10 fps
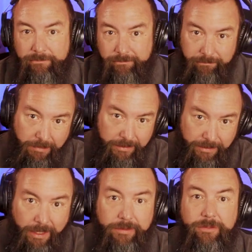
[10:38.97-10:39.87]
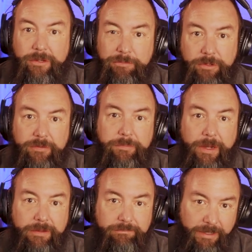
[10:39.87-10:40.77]
Best case, you're approved
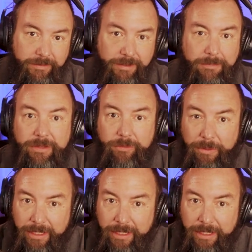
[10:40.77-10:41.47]
by next time this